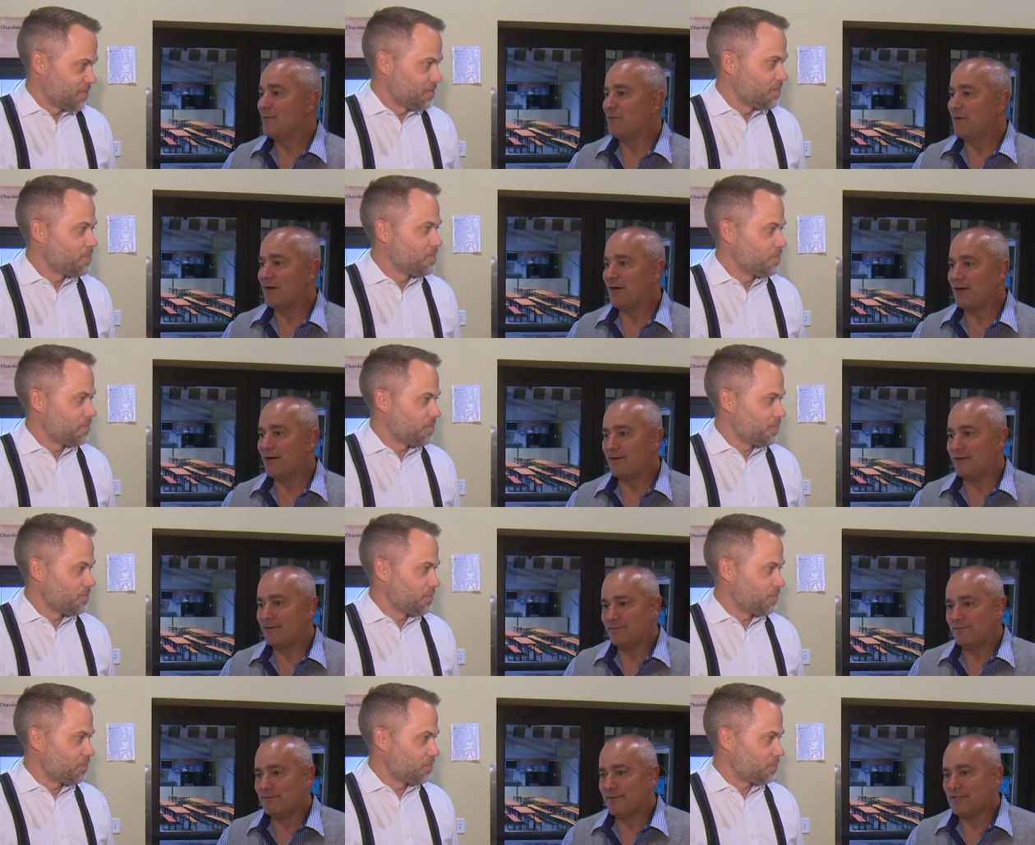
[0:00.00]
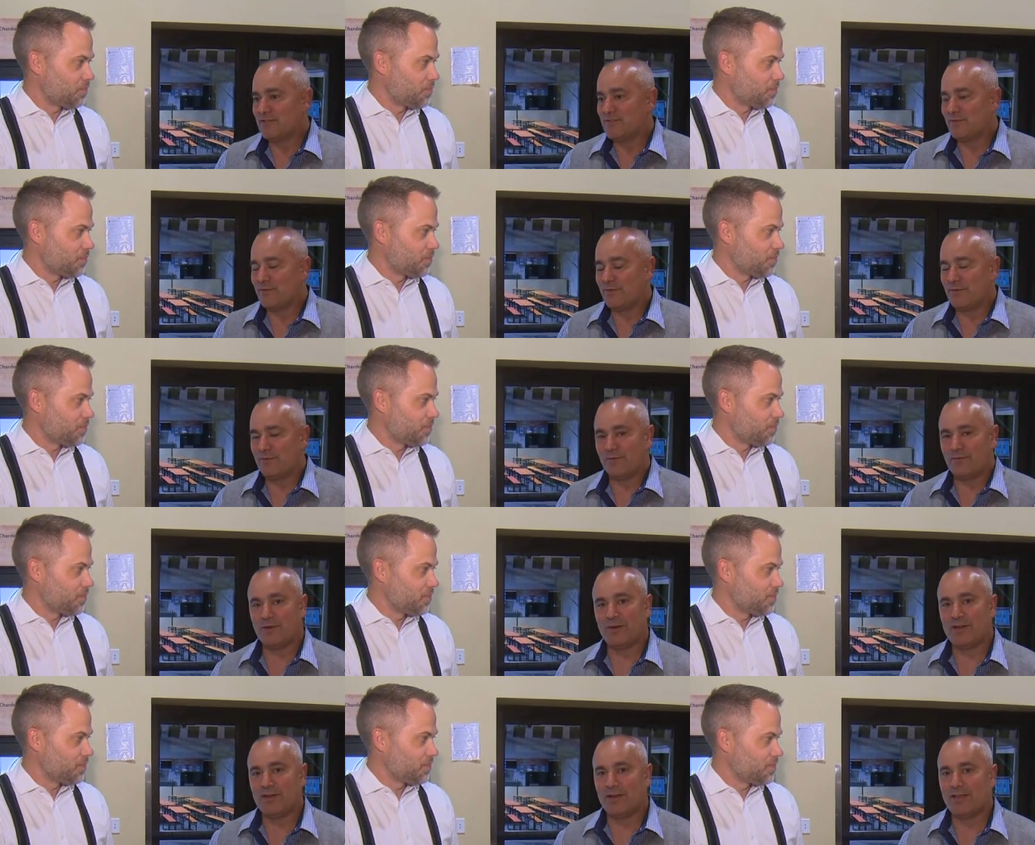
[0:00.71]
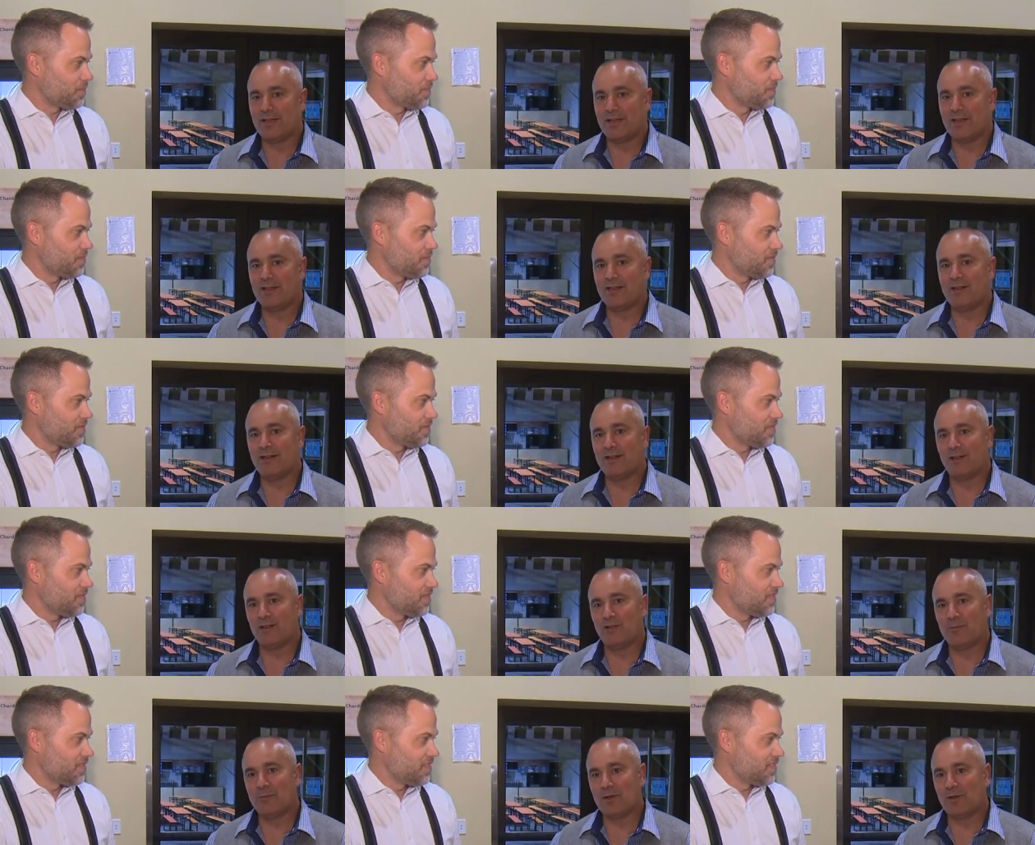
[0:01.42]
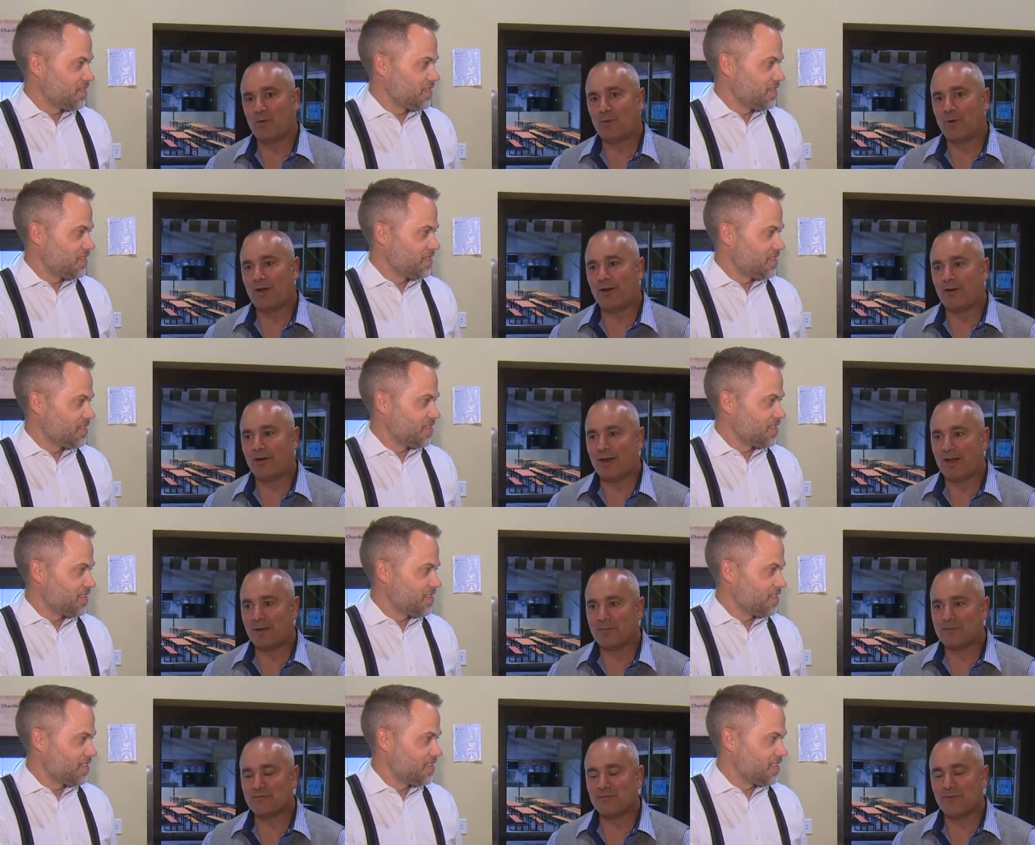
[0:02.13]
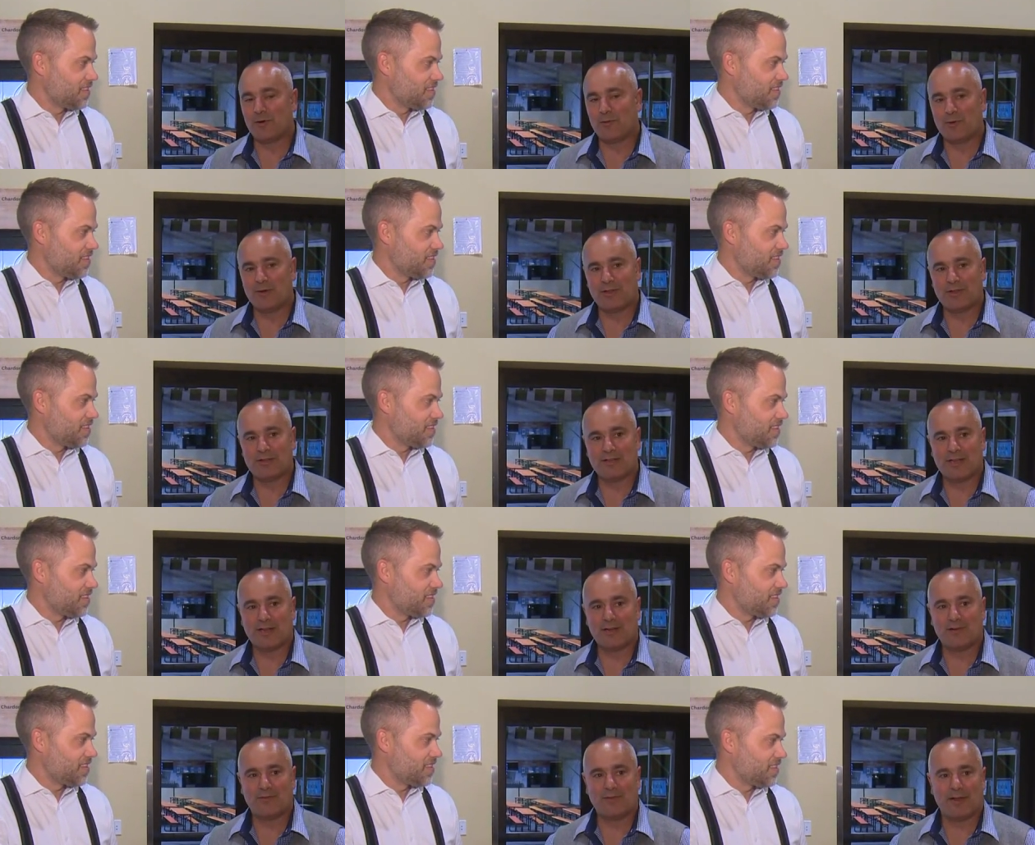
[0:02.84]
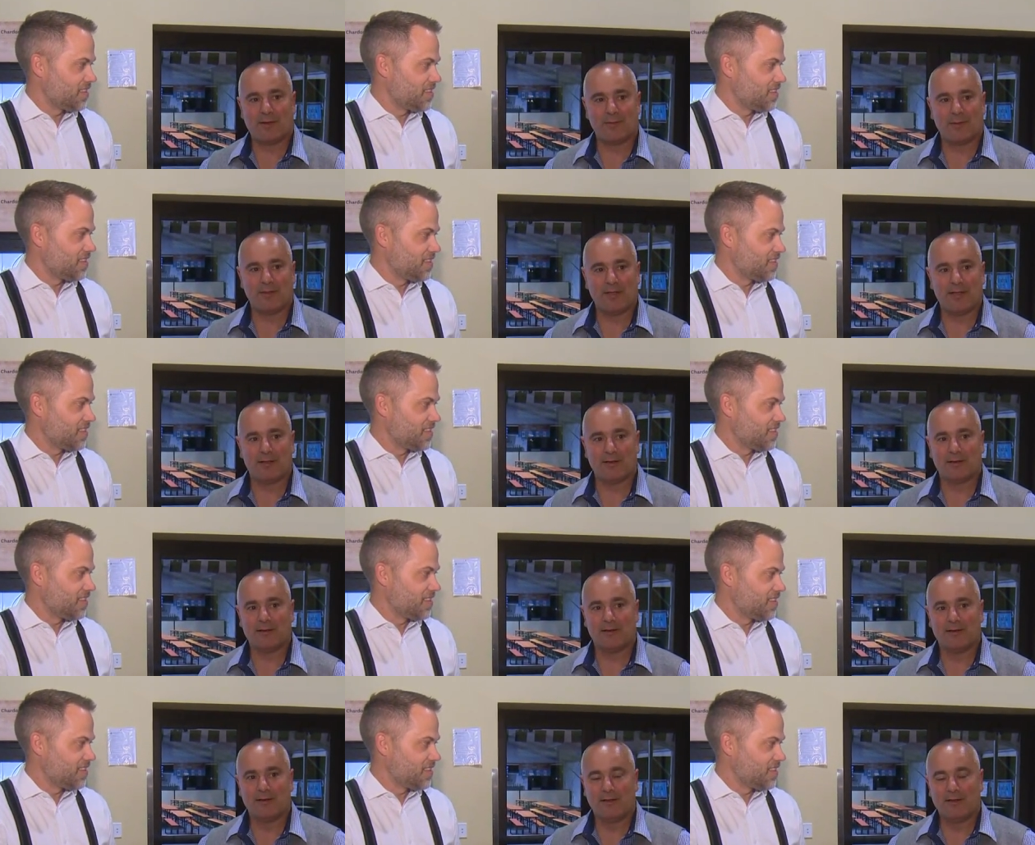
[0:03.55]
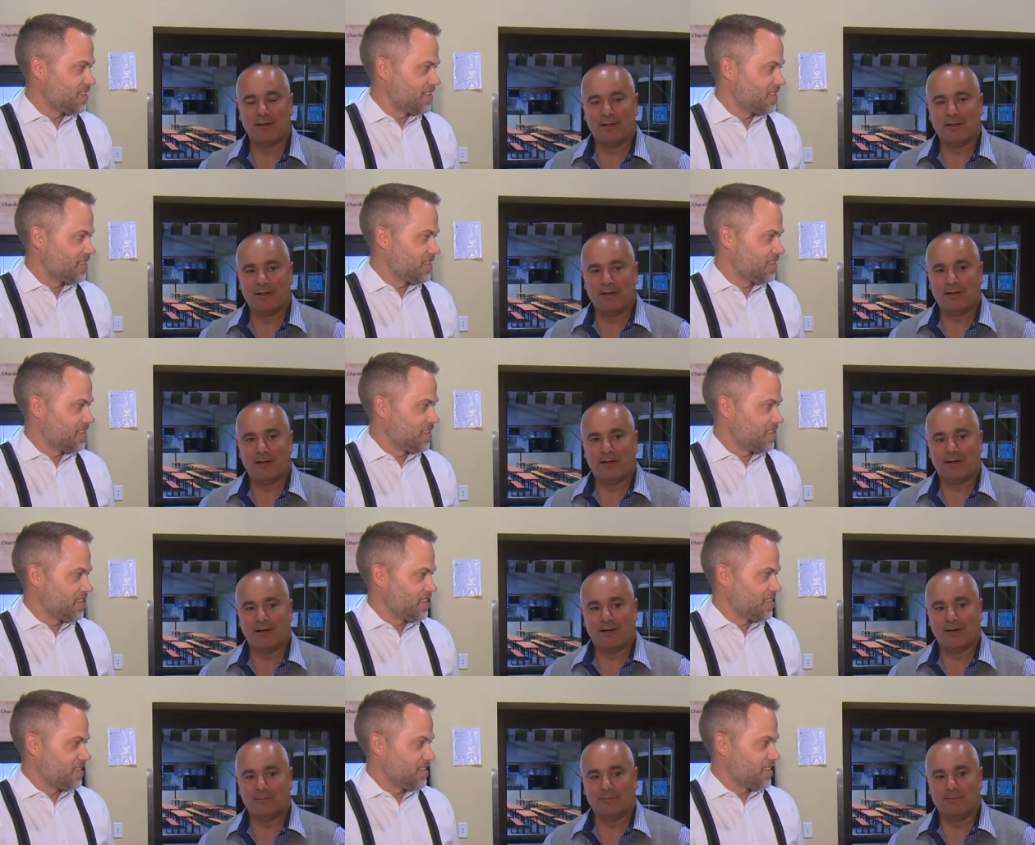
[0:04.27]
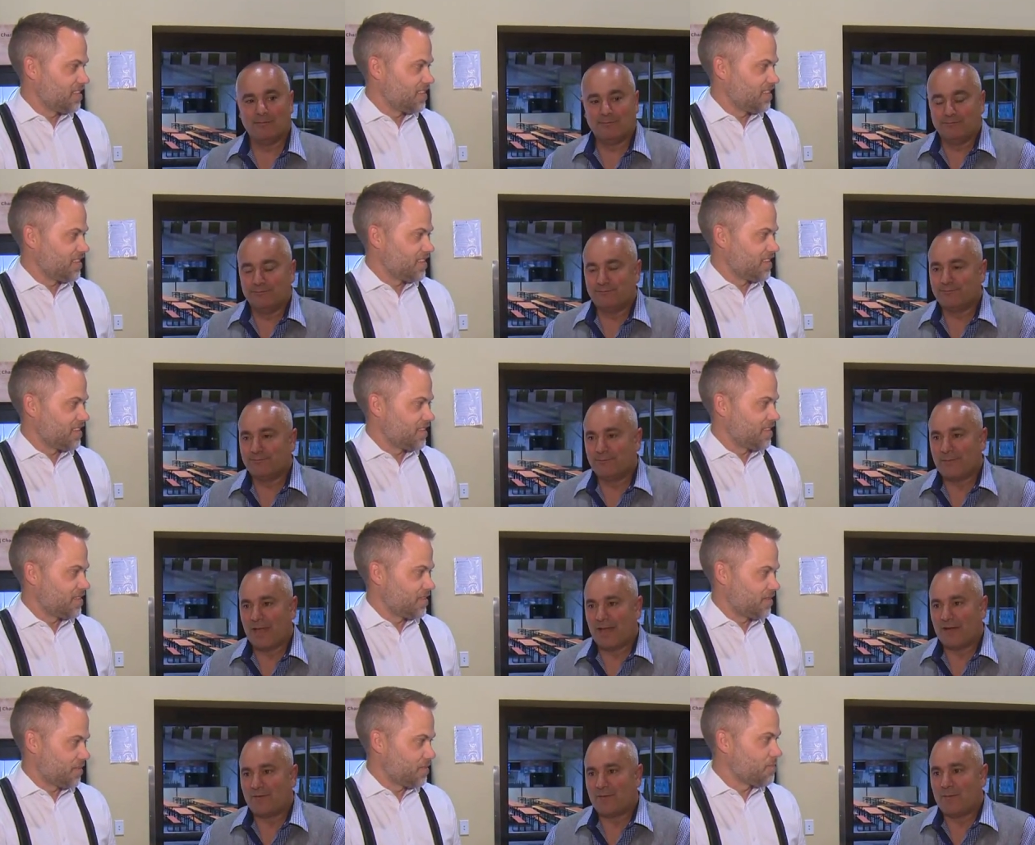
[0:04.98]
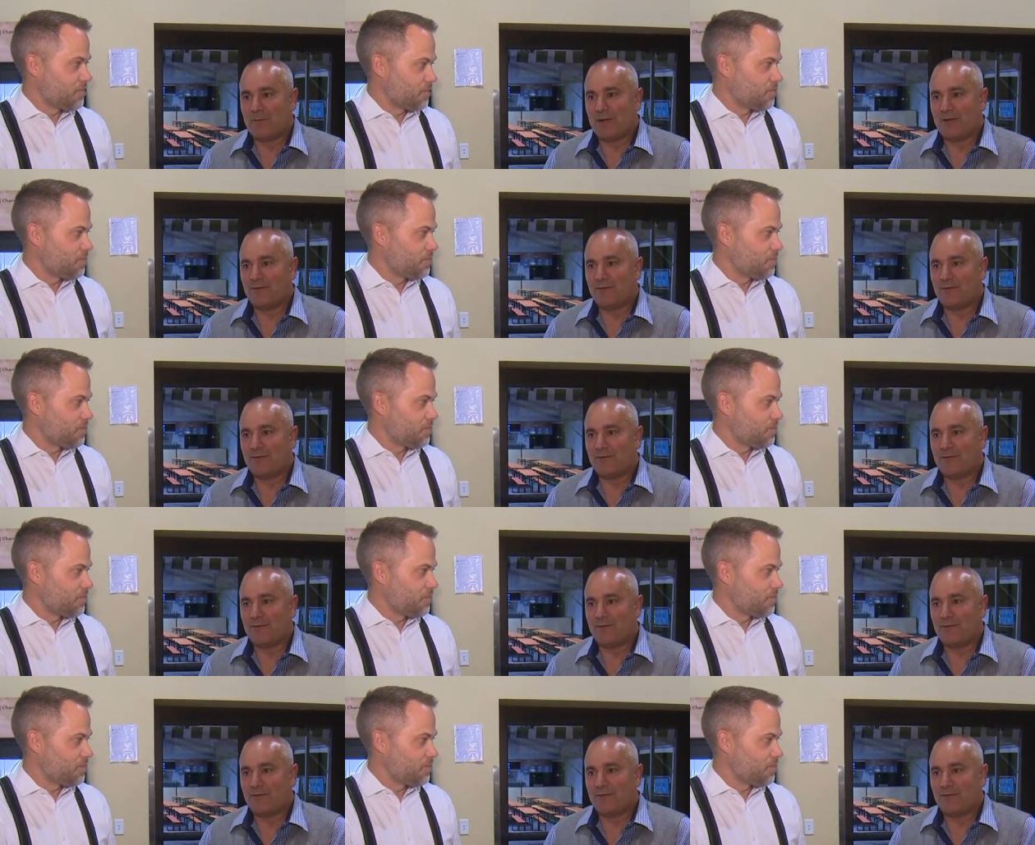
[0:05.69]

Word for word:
Speaker 1: where it's fr free to get in and a little bit quieter atmosphere where you can take your family and um, have a